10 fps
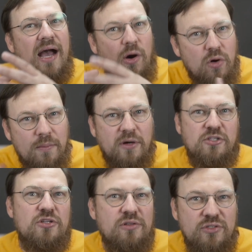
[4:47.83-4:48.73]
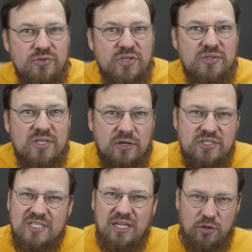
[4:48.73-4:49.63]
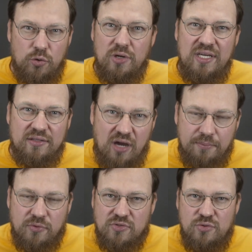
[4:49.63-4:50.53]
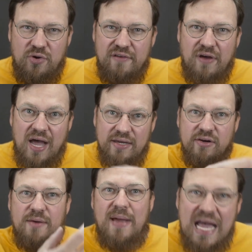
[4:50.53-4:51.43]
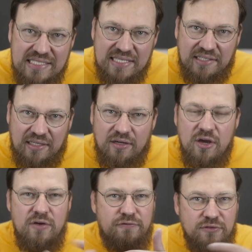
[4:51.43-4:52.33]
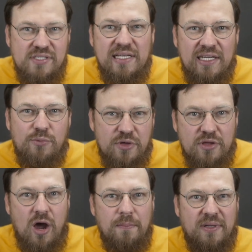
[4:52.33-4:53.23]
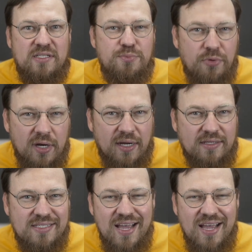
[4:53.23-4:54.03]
Our marginal users are still early adopters who have a higher capacity for dealing with complex products.